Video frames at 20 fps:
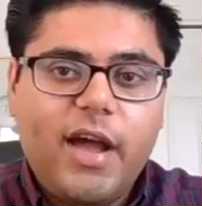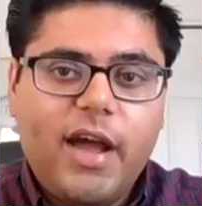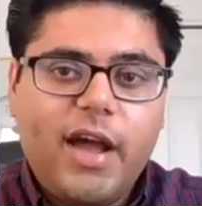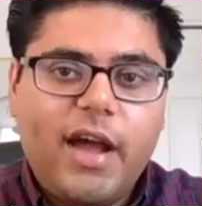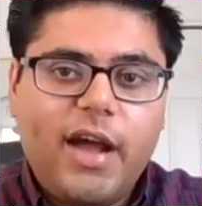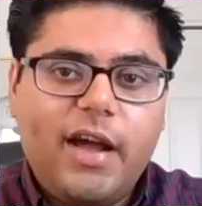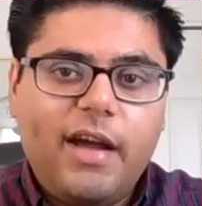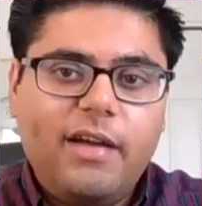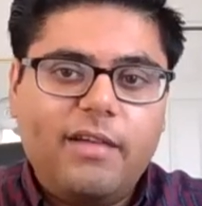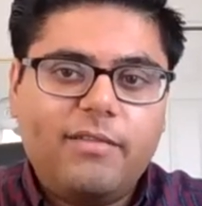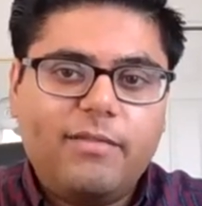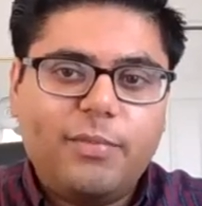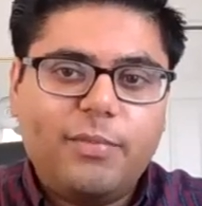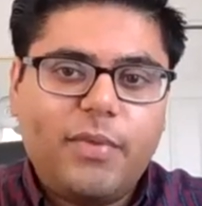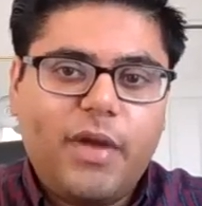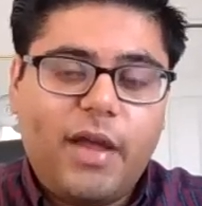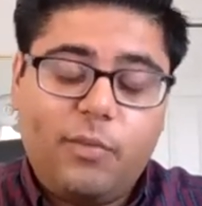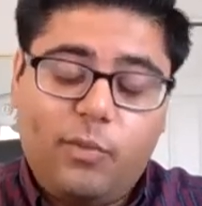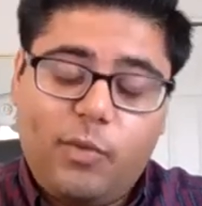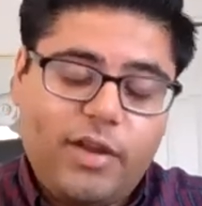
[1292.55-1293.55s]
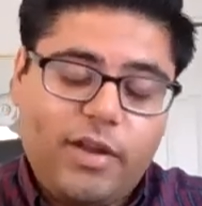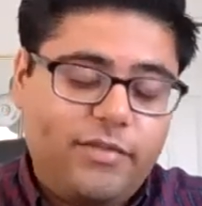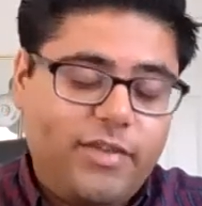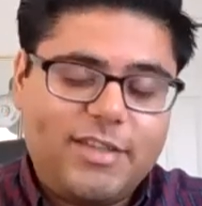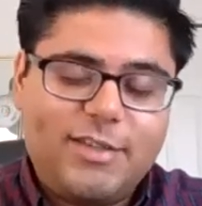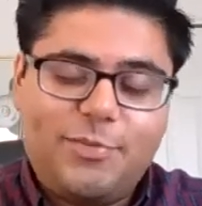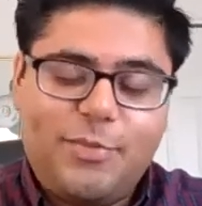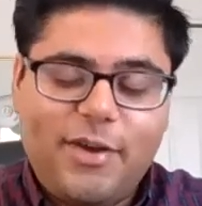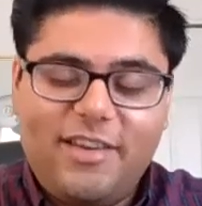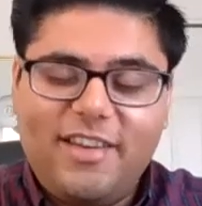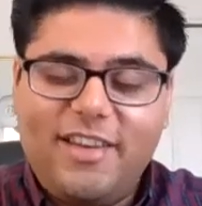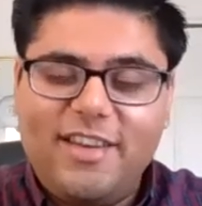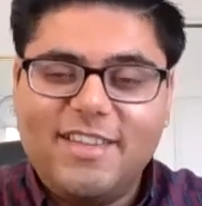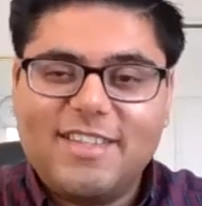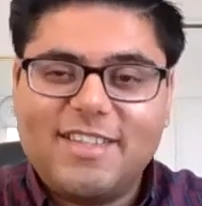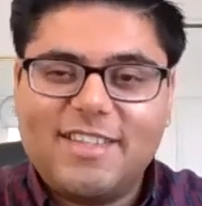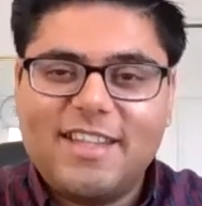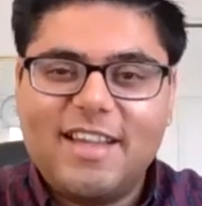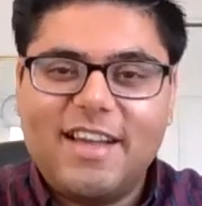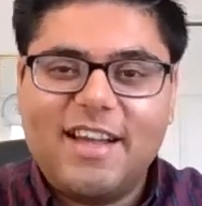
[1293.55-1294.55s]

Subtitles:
and what I've experienced.